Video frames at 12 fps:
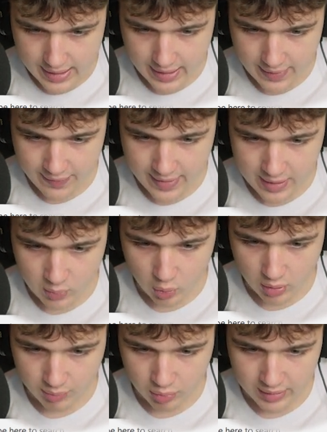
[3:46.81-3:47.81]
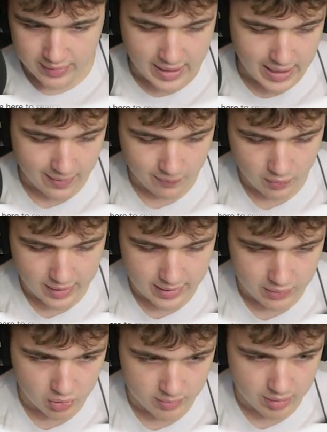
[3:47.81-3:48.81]
and then we'll bring the
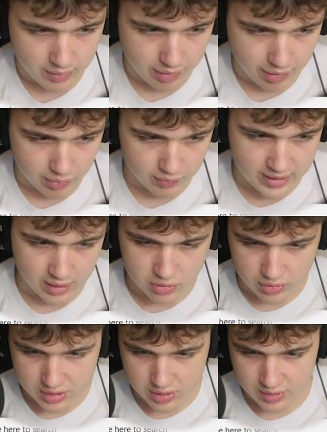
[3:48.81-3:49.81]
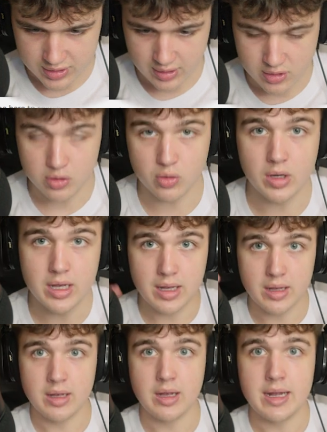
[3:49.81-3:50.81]
halfway to about 300. So it's going to
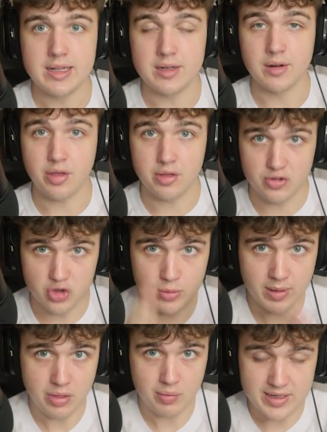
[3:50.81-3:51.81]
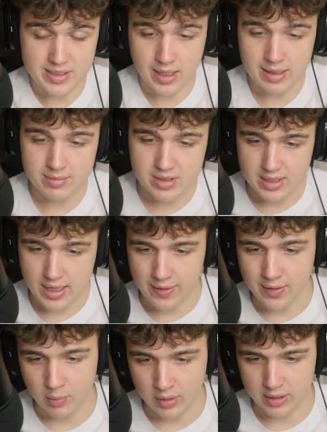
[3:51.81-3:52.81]
zoom in 3 times,
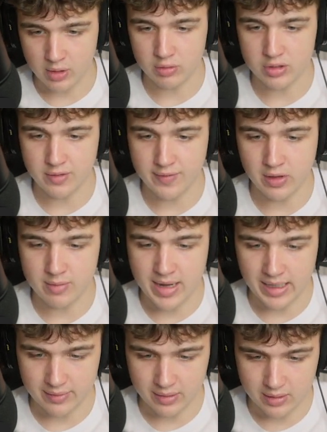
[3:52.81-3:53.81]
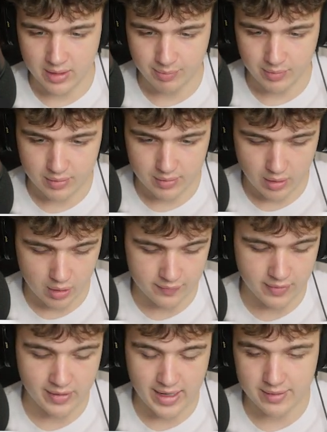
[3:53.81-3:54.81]
and then we're going to go to the very back of the clip, or the
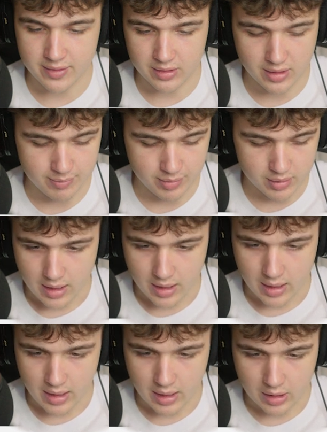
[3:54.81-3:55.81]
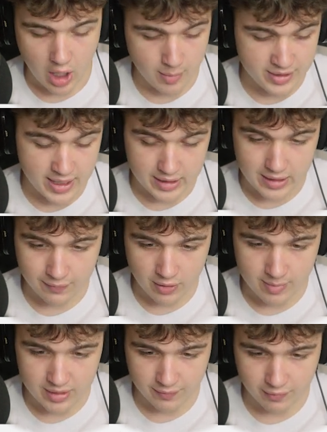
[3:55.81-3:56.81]
very end of the clip. Copy that
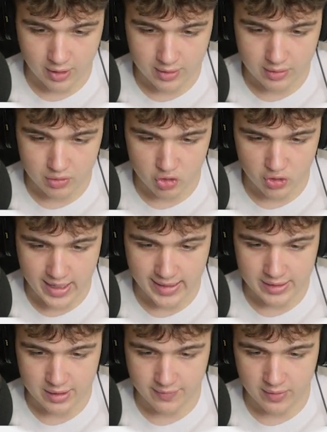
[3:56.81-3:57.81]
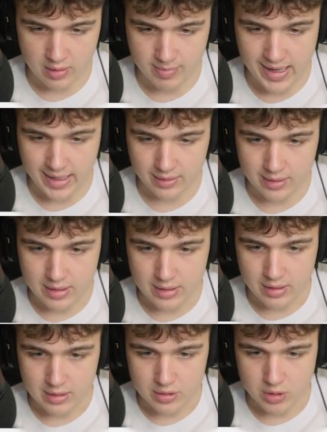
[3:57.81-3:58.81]
keyframe at the front, drag it to the very back.
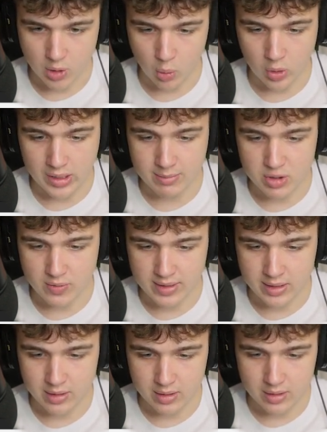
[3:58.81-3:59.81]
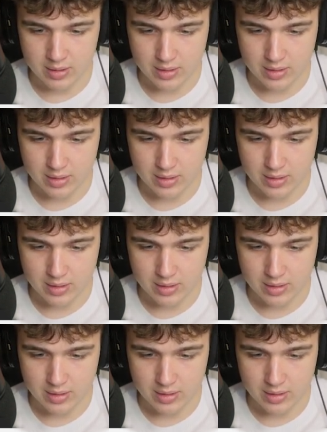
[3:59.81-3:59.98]
So what I'm doing here